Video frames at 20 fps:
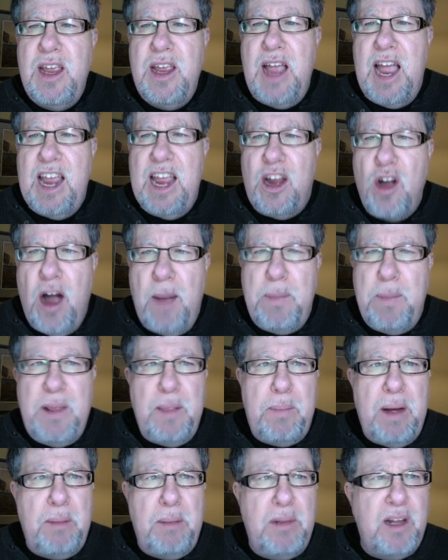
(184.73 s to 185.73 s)
I copy the
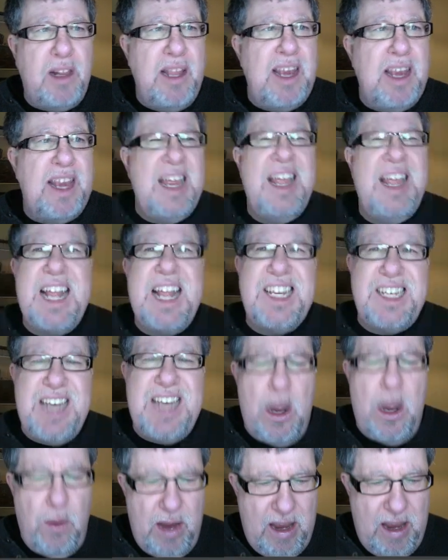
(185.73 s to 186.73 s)
public link, that's
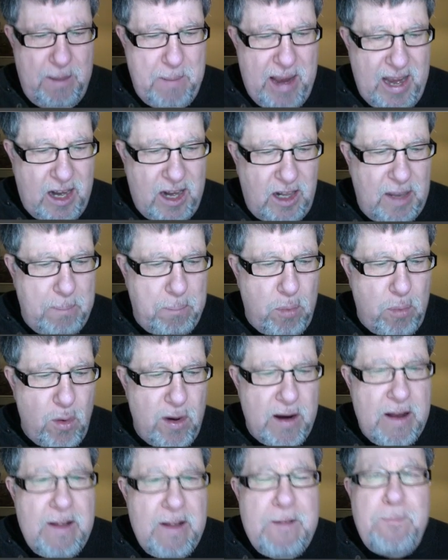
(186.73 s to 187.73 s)
now in my clipboard.